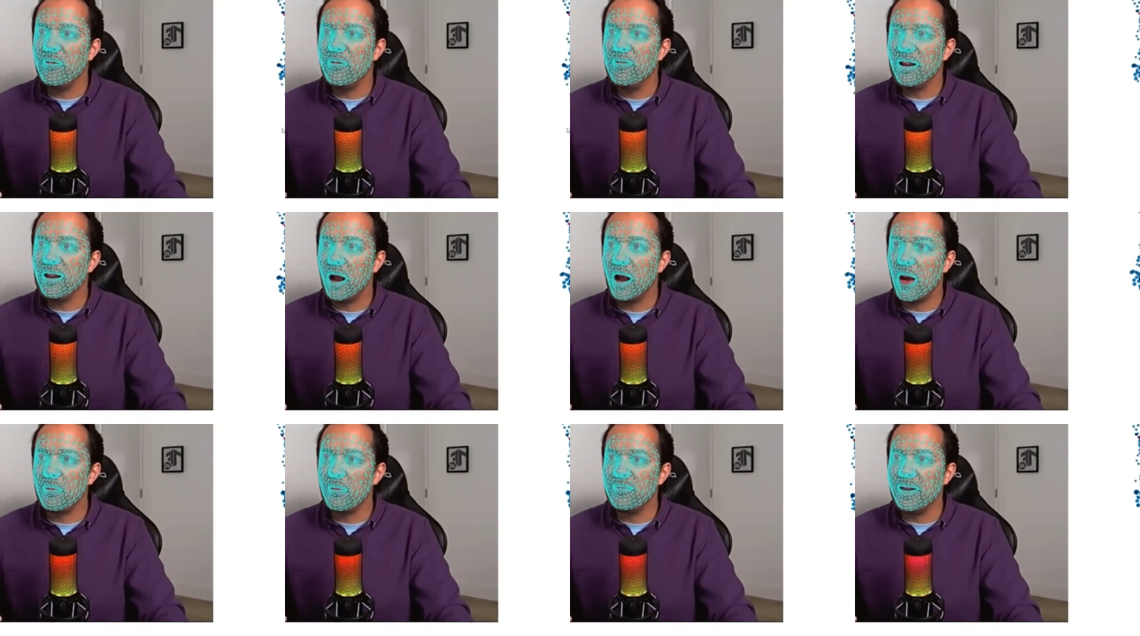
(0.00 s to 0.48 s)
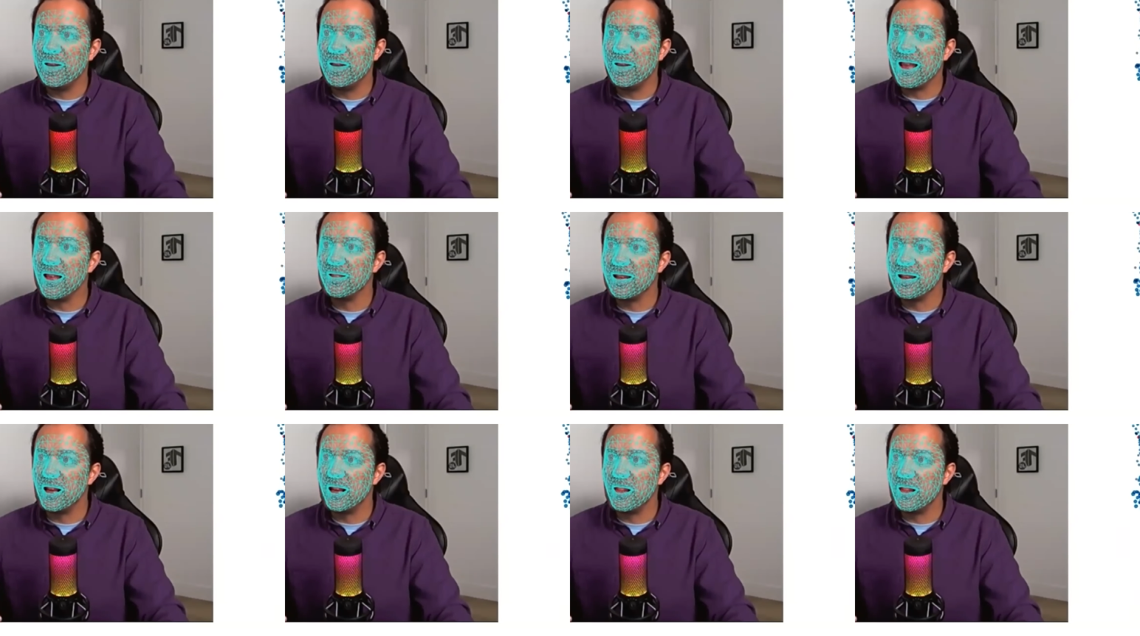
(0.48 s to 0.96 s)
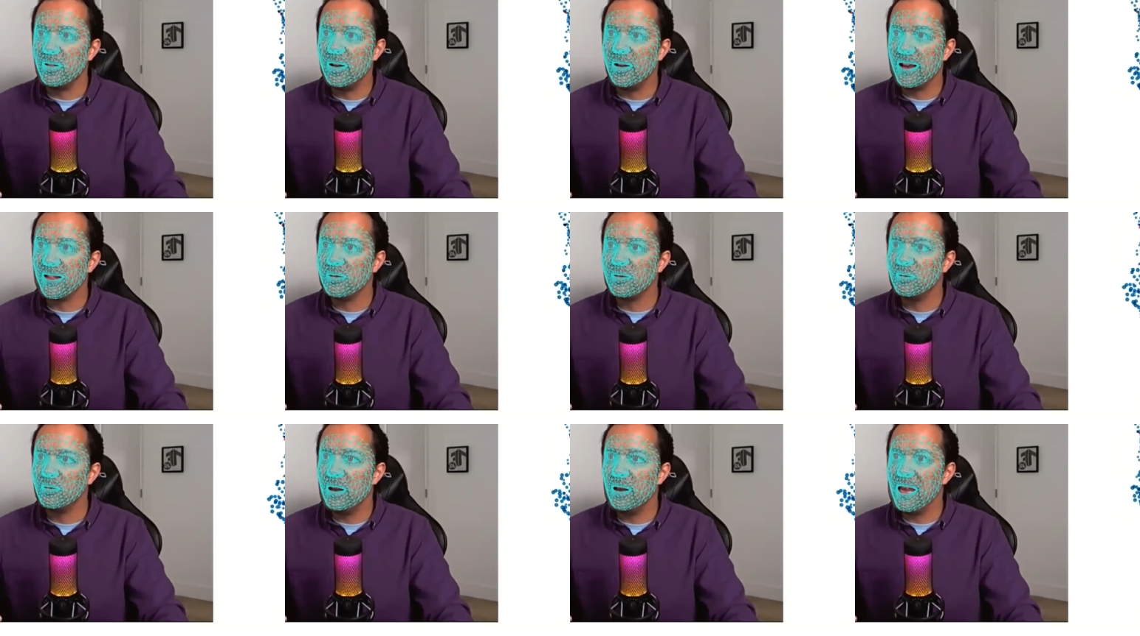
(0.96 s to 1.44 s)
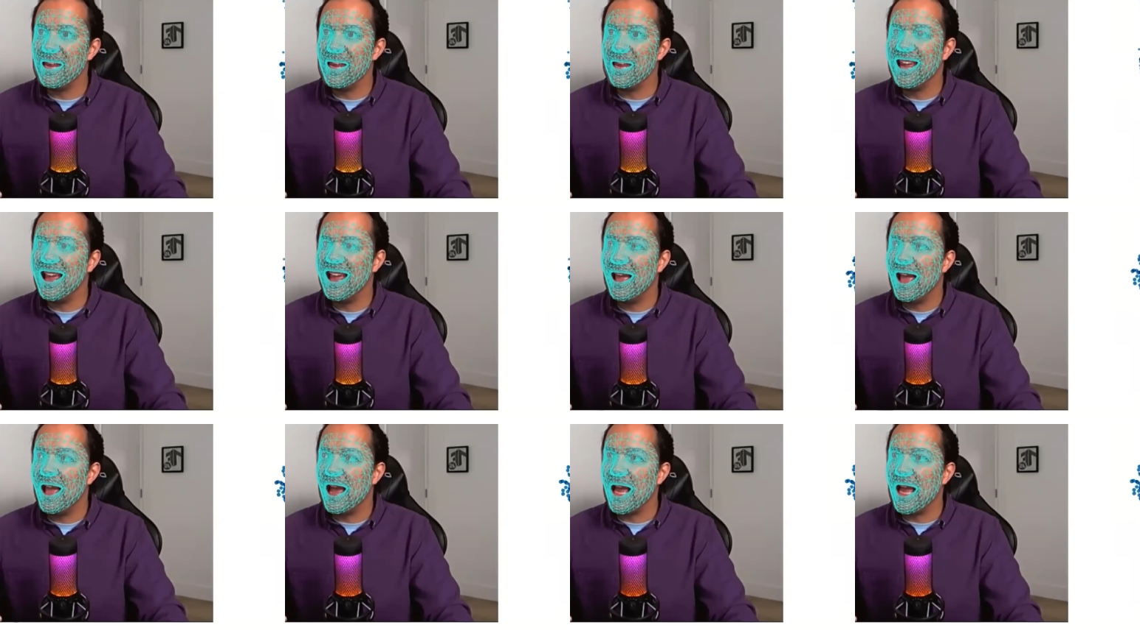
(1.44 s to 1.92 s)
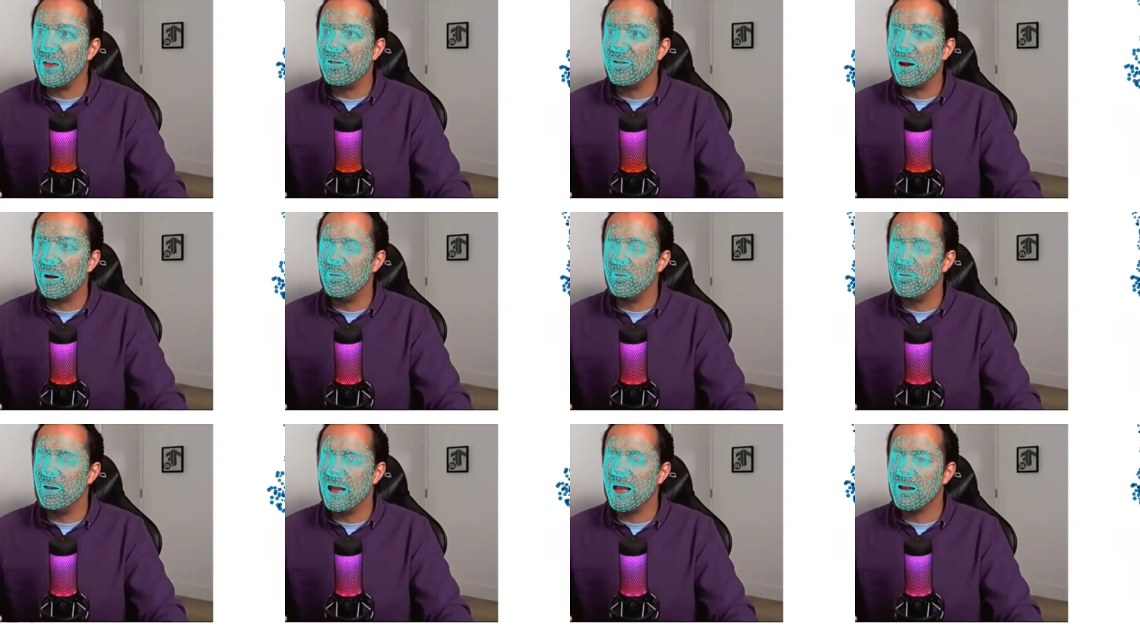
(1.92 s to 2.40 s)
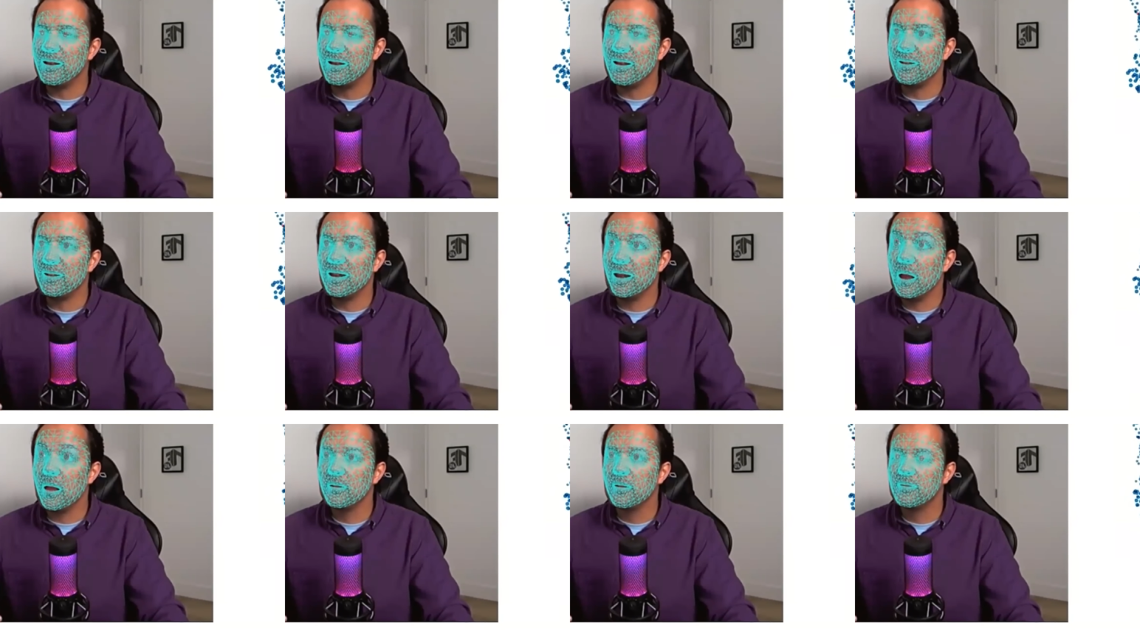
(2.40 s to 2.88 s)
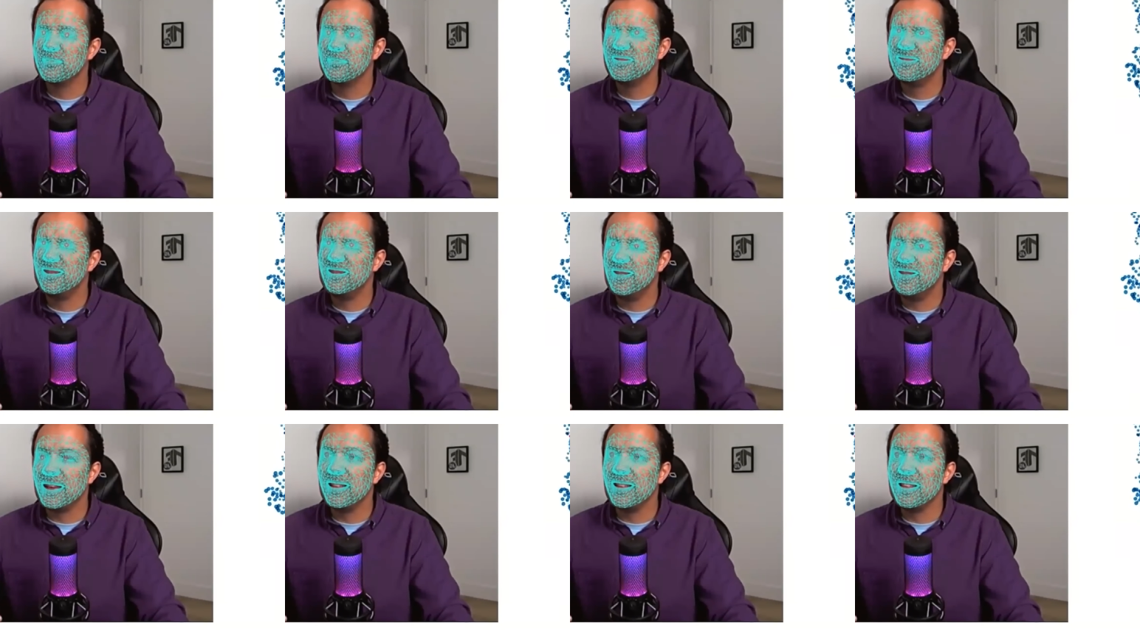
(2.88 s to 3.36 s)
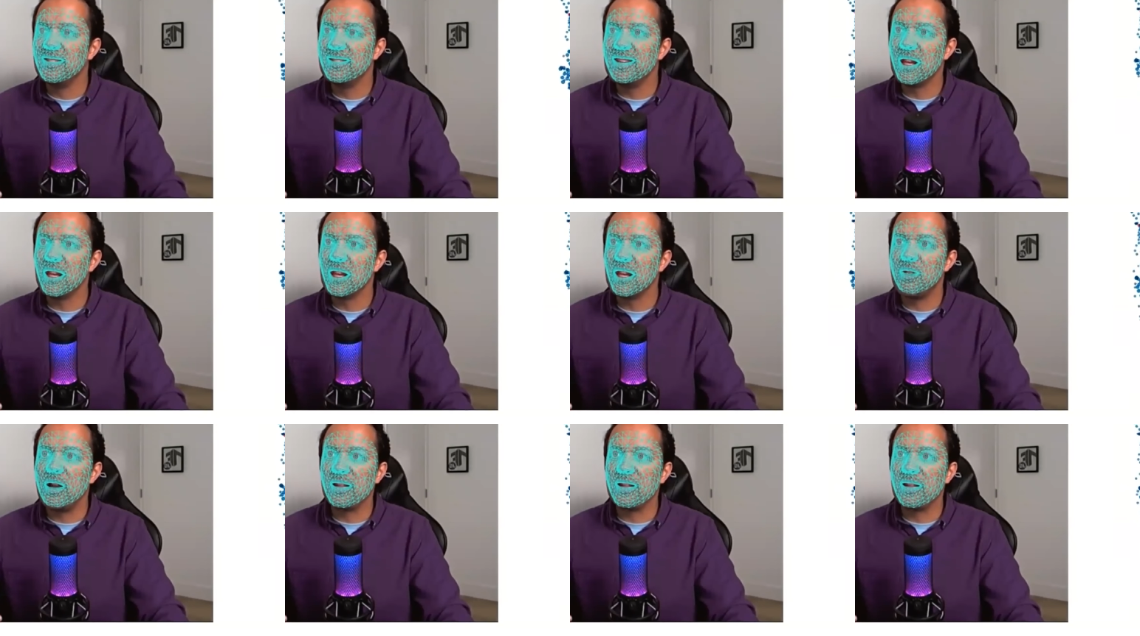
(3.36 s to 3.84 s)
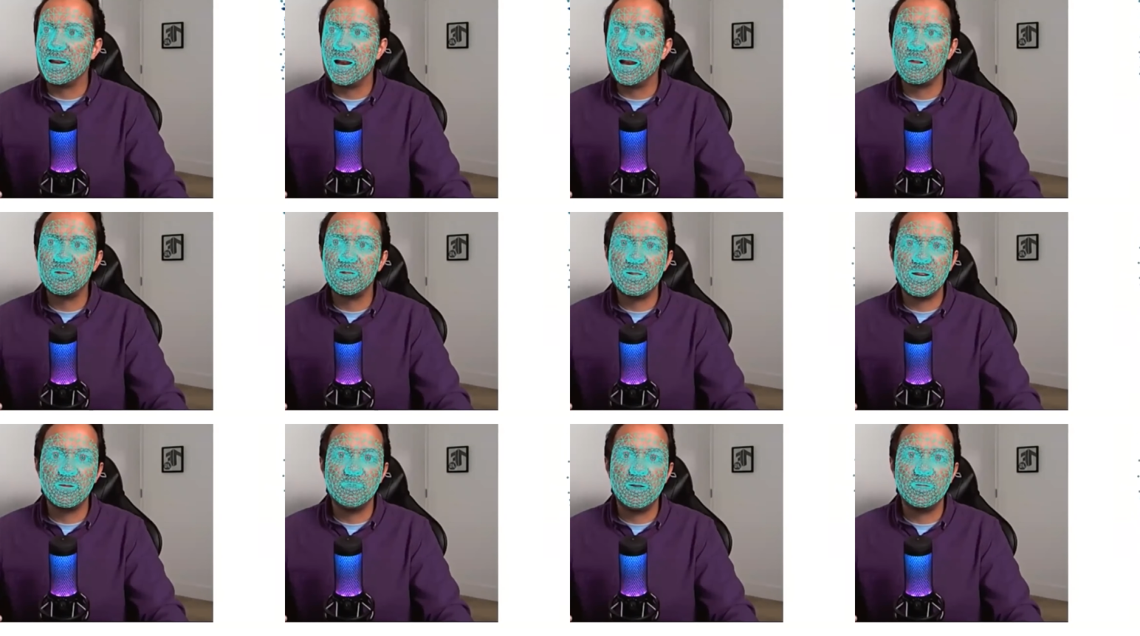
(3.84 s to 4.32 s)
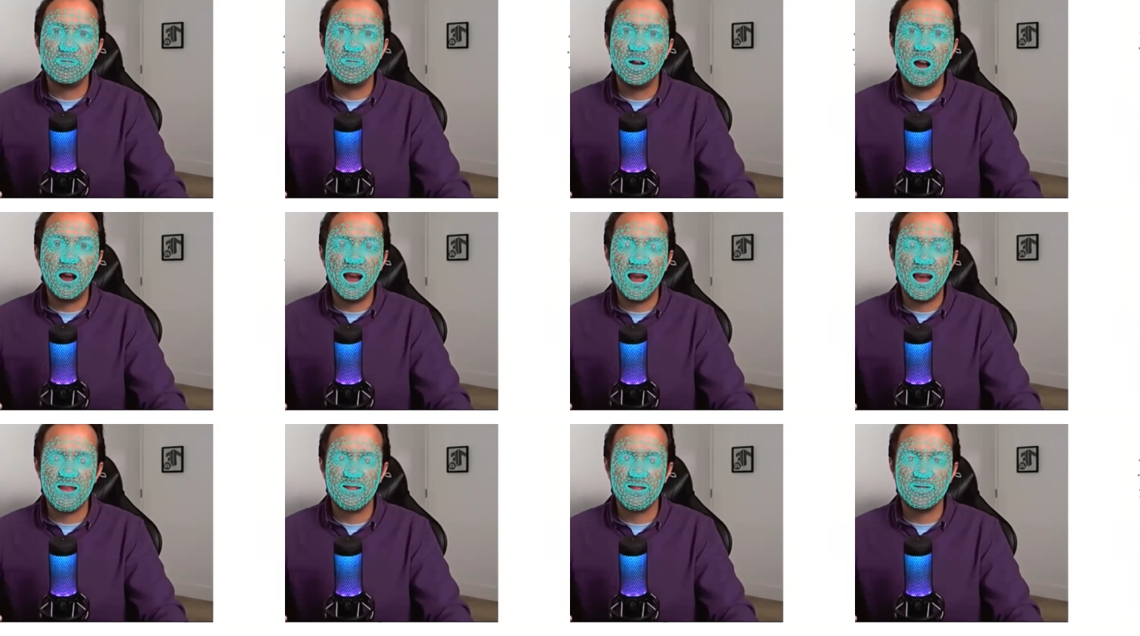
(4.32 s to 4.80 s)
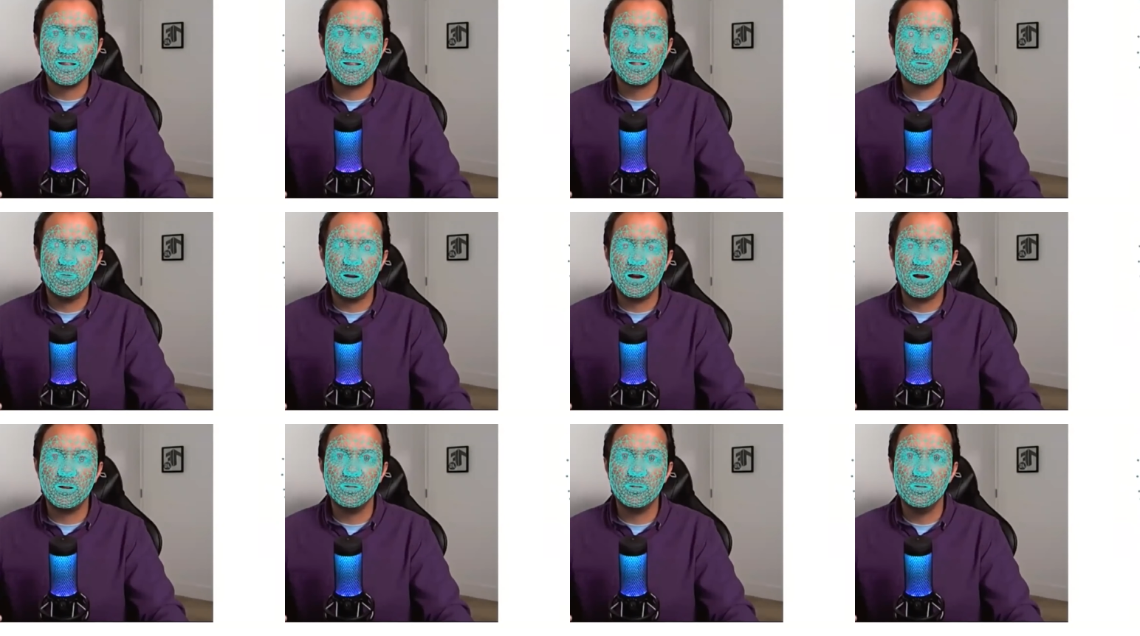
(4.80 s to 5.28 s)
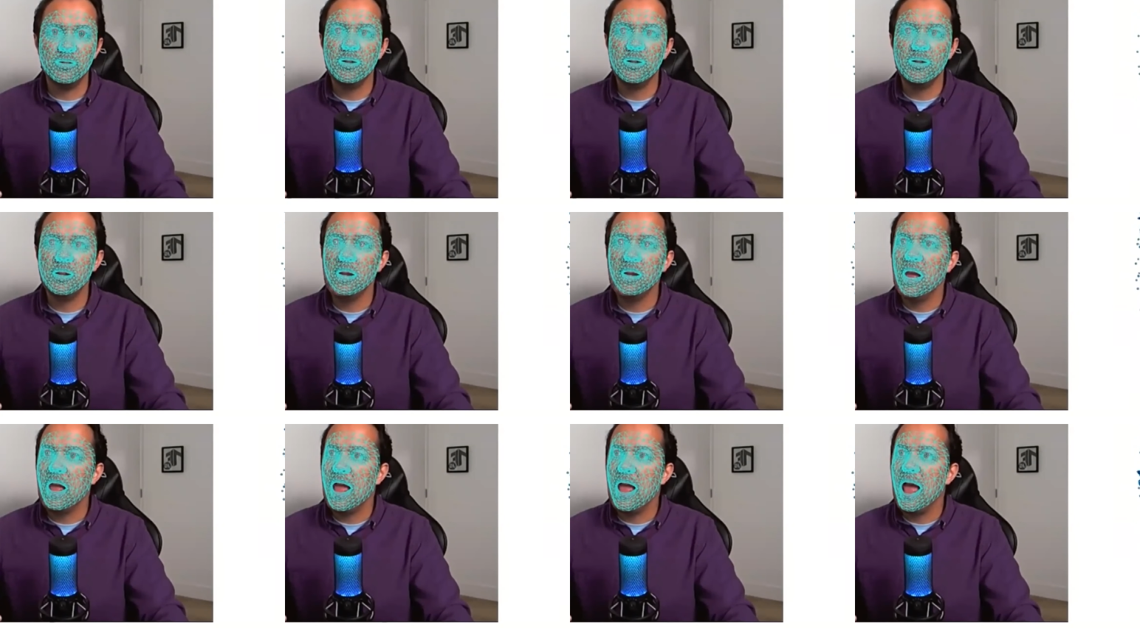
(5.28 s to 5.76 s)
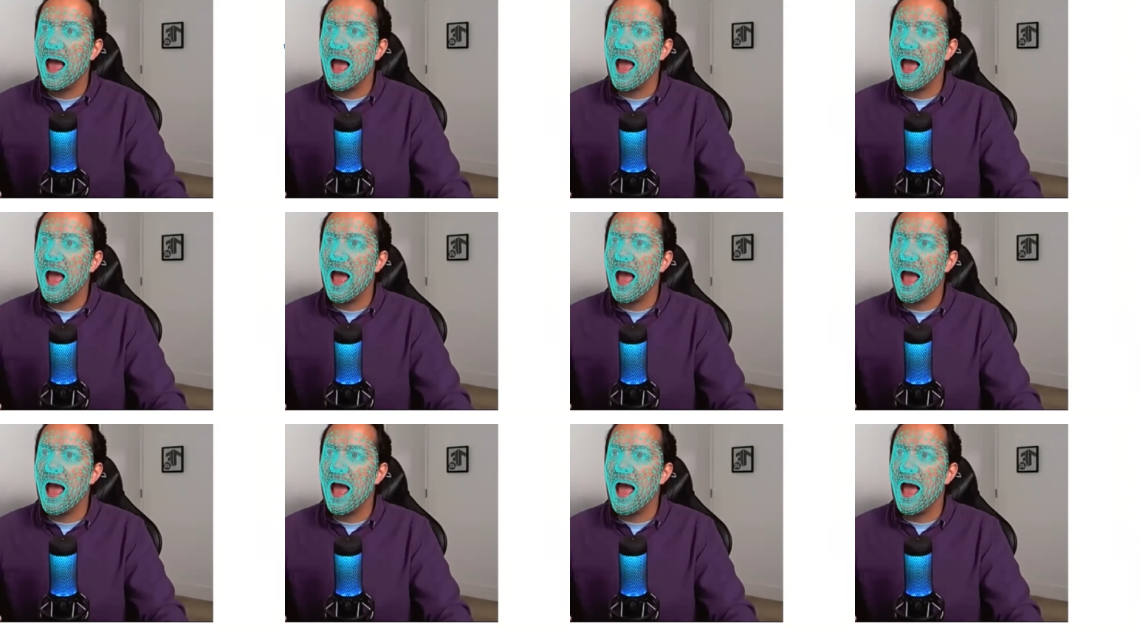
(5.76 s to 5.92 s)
everything updates in a nice way, and if I blink, you can see the granularity around the eyes as well.